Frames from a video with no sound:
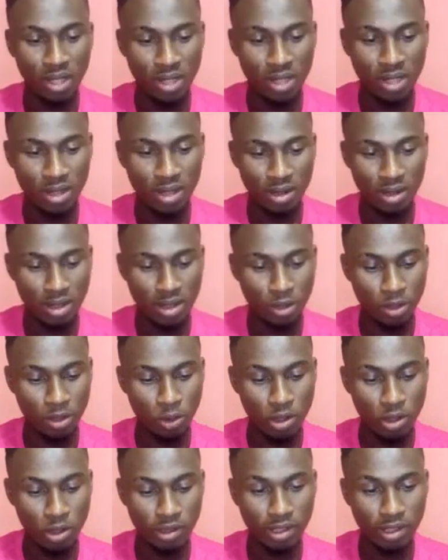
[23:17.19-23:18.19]
Now go
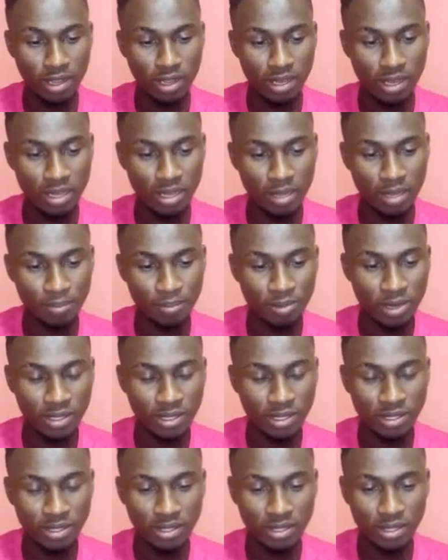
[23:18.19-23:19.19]
ahead and press